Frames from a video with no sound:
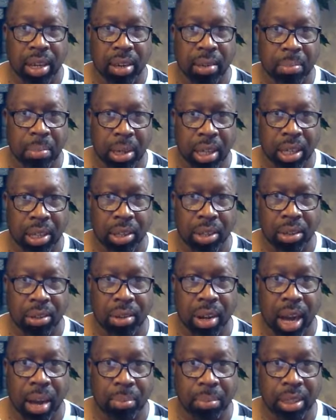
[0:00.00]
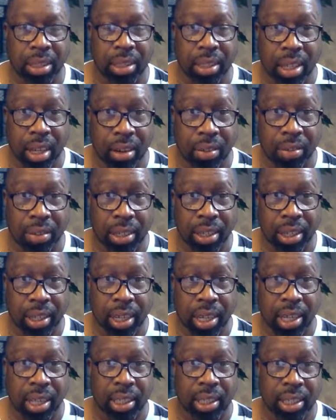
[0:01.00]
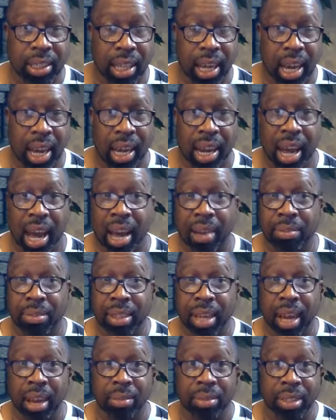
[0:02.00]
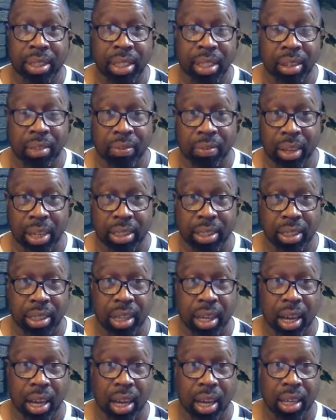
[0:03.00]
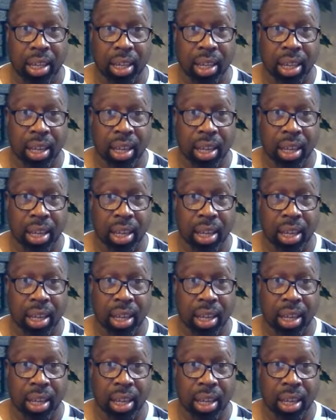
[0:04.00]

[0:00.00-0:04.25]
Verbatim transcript: me and you, I'm discovering that I have seen the face of God